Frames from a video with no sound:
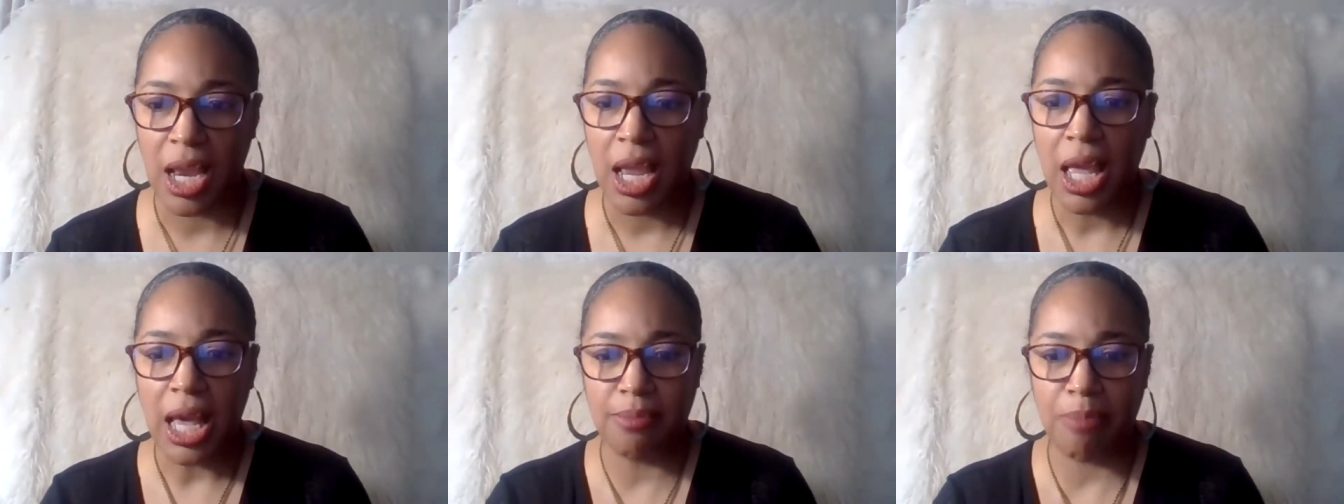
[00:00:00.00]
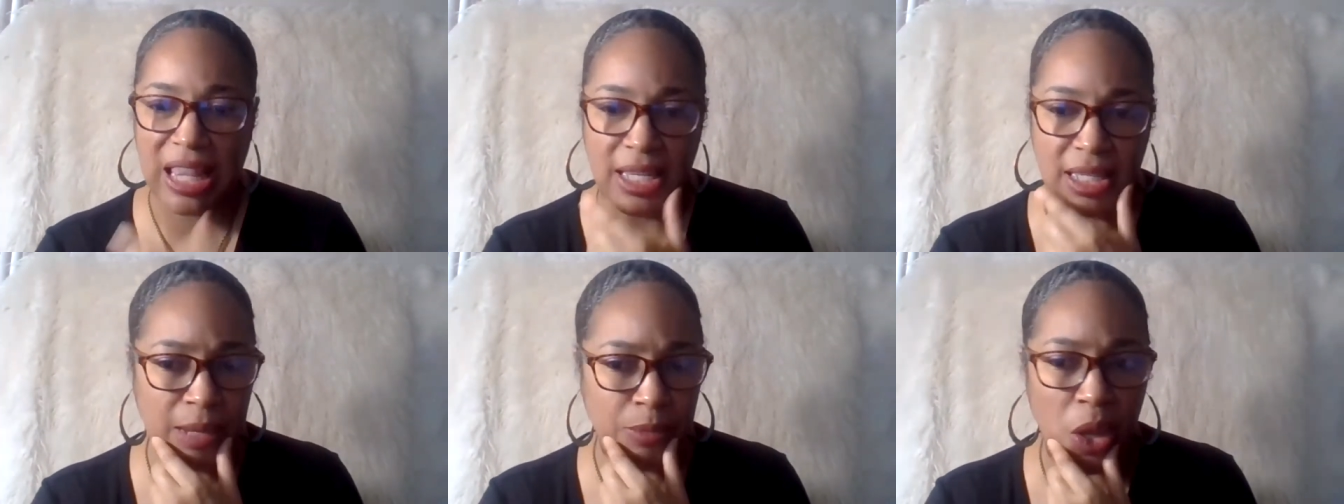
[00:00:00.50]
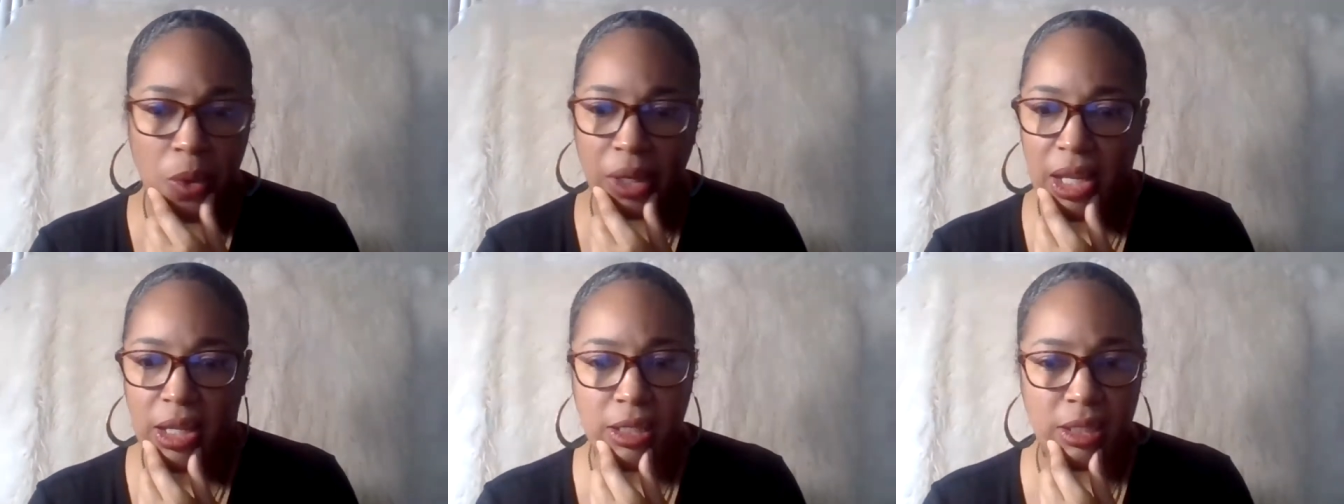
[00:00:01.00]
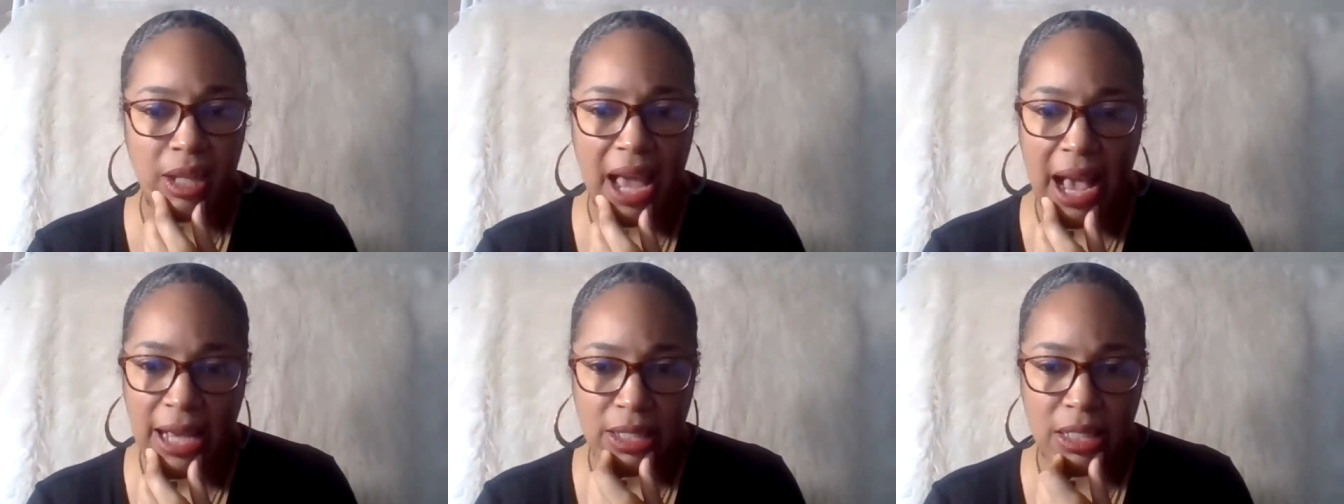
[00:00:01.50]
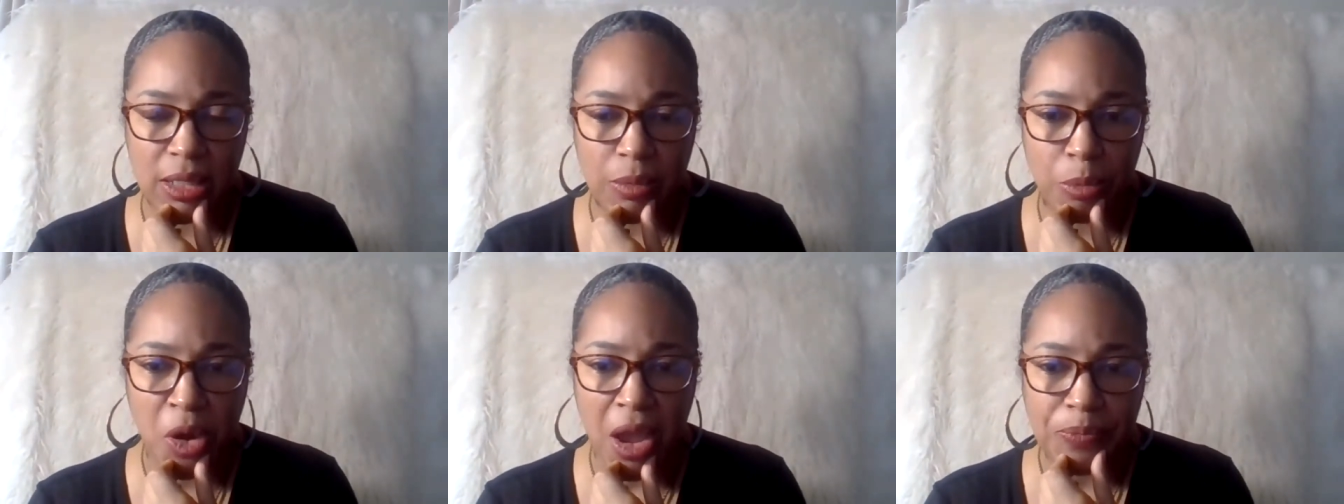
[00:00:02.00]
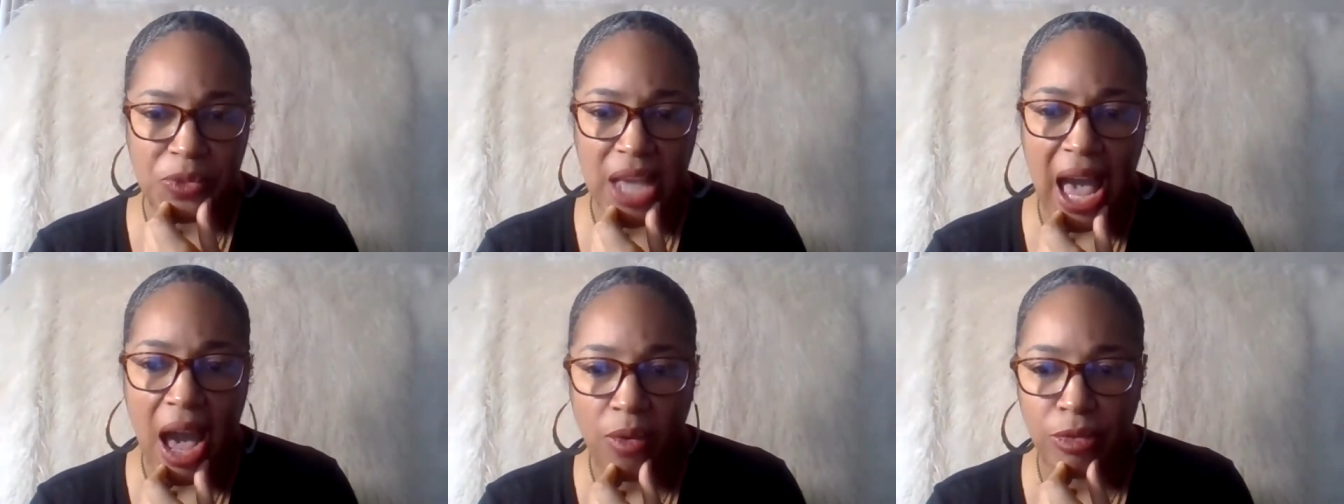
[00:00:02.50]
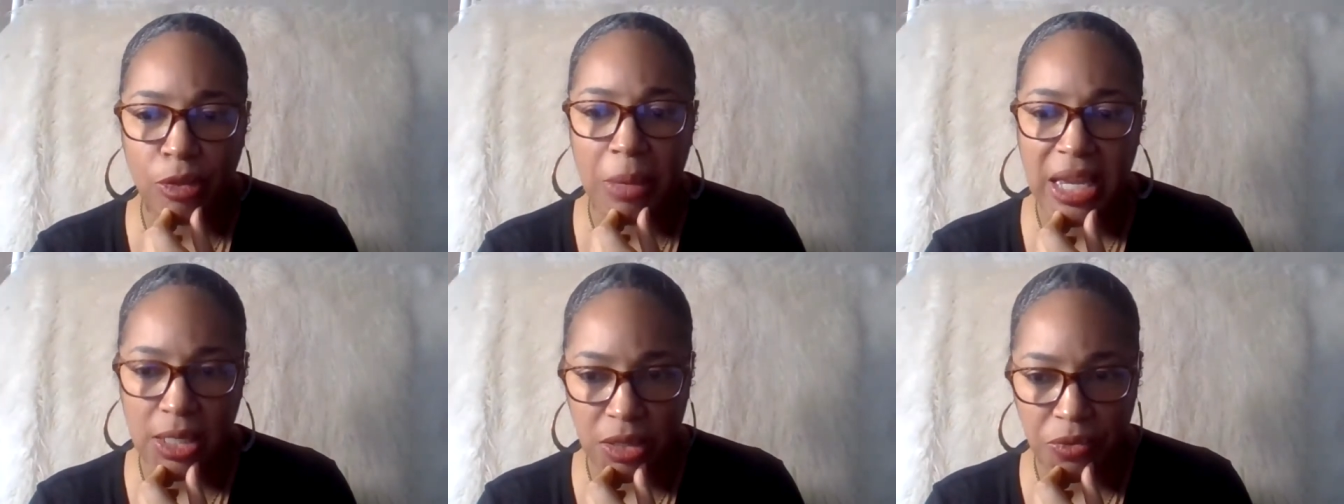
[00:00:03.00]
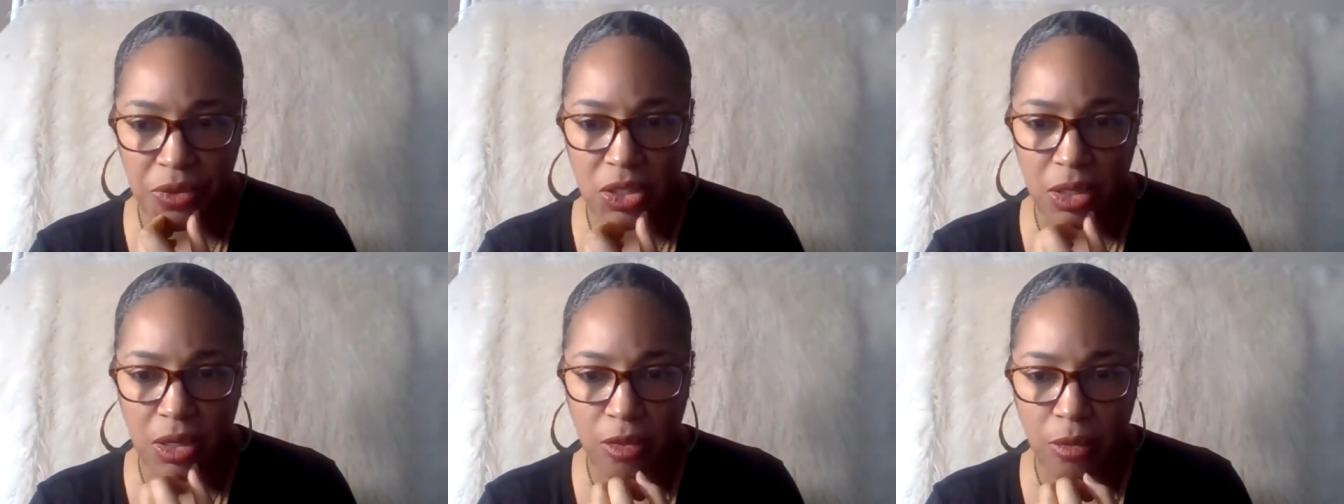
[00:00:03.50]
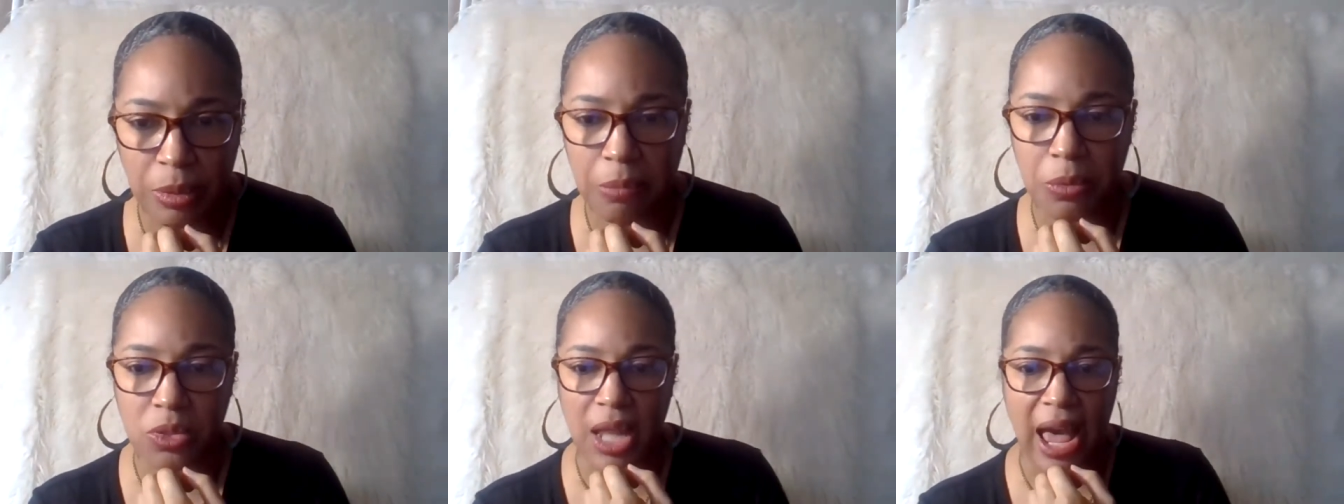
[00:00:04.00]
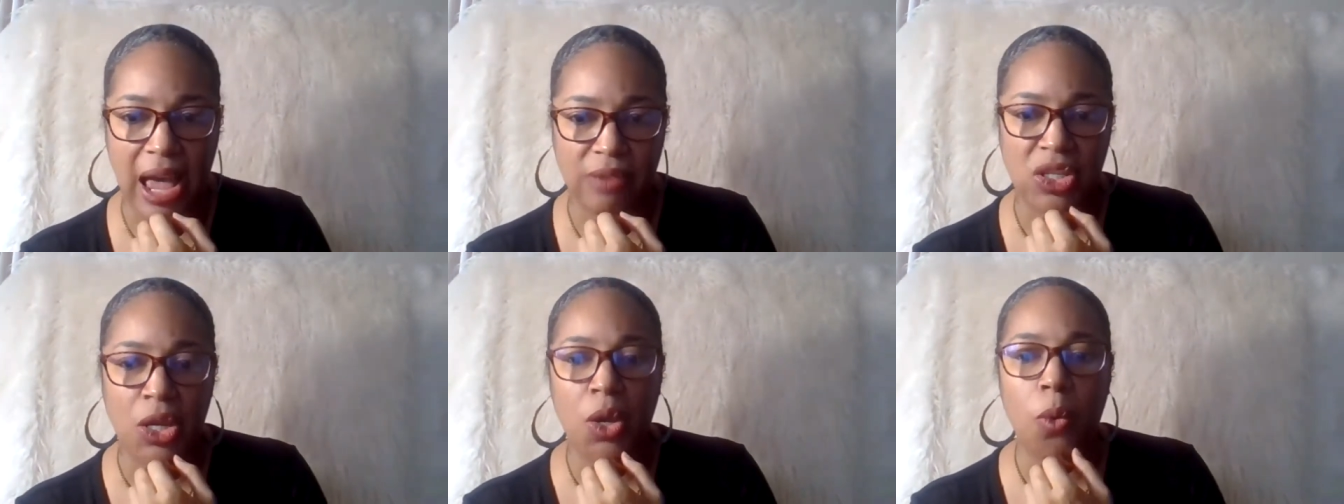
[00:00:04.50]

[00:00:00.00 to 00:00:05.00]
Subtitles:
And by the same token, this last prompt, how have you made a difference in other people's lives?